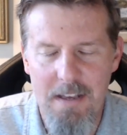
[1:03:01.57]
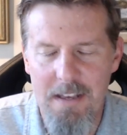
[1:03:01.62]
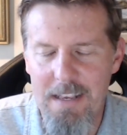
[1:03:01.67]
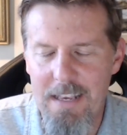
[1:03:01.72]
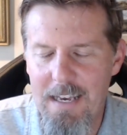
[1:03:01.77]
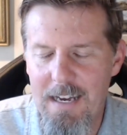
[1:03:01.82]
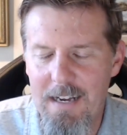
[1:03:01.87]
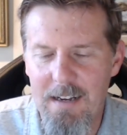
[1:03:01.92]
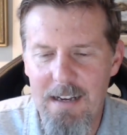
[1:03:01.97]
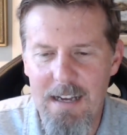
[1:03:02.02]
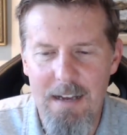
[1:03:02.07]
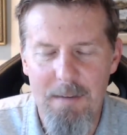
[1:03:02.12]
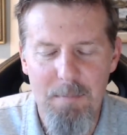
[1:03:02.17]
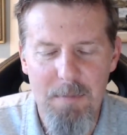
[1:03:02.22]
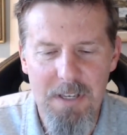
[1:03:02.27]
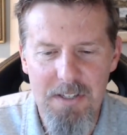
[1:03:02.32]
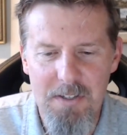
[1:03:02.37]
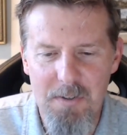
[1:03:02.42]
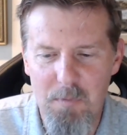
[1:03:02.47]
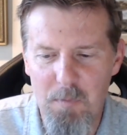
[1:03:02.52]
Yeah, have
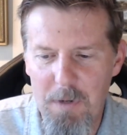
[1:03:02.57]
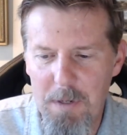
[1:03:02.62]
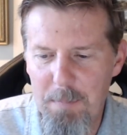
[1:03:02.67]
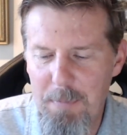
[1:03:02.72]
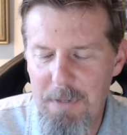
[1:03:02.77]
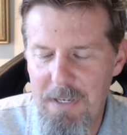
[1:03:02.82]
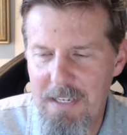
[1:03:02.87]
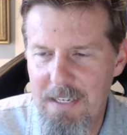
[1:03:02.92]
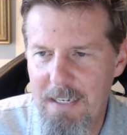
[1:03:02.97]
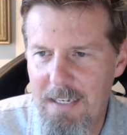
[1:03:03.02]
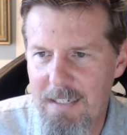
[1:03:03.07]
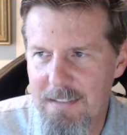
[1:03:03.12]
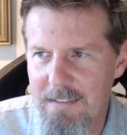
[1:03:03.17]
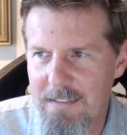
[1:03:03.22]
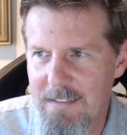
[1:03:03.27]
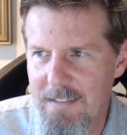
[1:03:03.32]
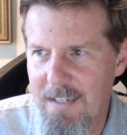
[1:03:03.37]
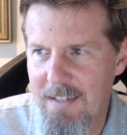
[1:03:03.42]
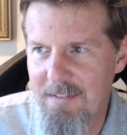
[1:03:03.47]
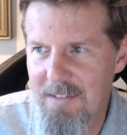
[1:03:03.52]
me as a repeat
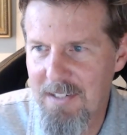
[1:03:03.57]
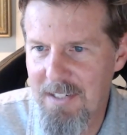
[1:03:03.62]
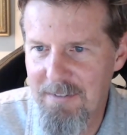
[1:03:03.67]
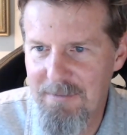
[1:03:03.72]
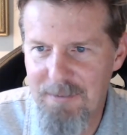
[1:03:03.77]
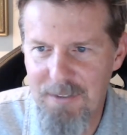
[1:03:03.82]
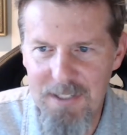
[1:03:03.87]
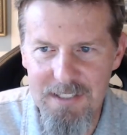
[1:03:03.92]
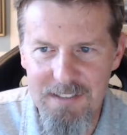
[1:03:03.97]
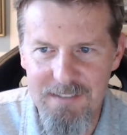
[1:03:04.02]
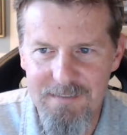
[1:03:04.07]
guest. Sounds like fun.